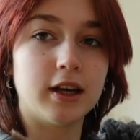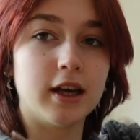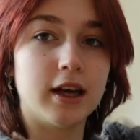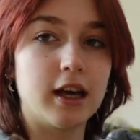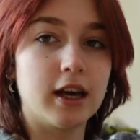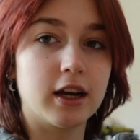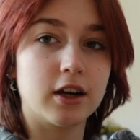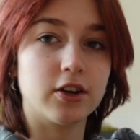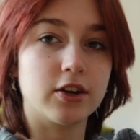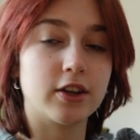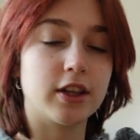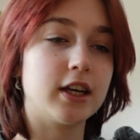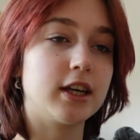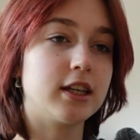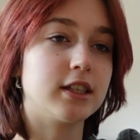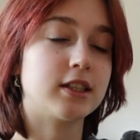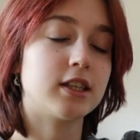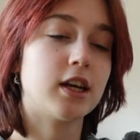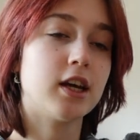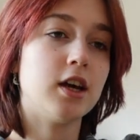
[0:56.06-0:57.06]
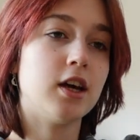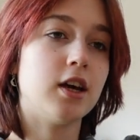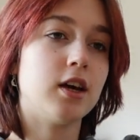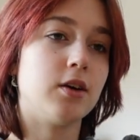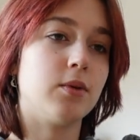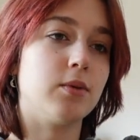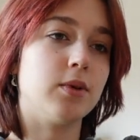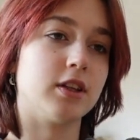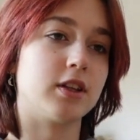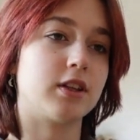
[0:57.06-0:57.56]
hanger things
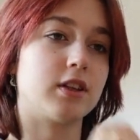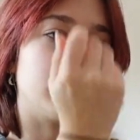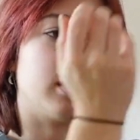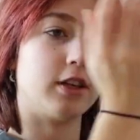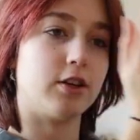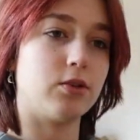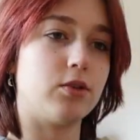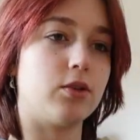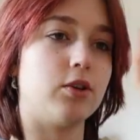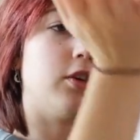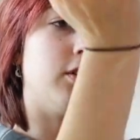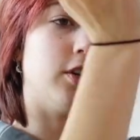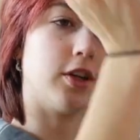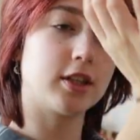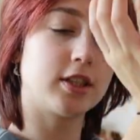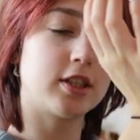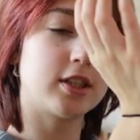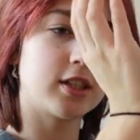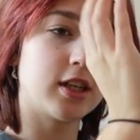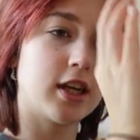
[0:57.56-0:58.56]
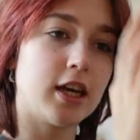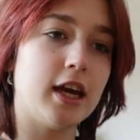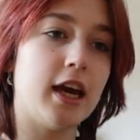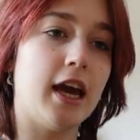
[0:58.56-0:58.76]
with little hooks,